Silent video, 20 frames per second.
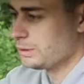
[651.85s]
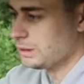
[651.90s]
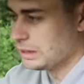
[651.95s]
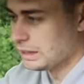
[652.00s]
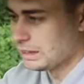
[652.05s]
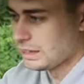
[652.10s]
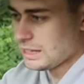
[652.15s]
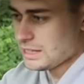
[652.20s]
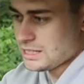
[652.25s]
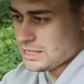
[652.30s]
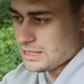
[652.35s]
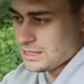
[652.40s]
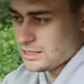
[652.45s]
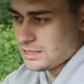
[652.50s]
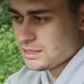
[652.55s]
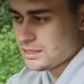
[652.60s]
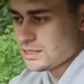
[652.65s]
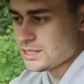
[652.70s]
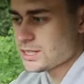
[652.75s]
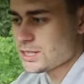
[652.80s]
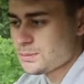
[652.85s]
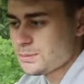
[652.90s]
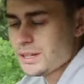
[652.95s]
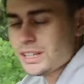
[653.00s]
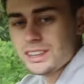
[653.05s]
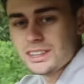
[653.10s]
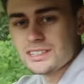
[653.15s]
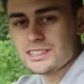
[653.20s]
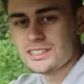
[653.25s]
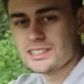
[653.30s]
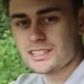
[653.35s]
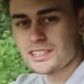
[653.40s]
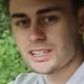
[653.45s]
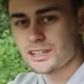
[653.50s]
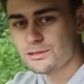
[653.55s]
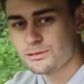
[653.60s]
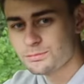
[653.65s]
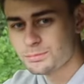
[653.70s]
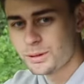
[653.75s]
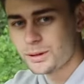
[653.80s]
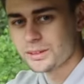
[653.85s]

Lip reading: and listen to the Smith and Sniff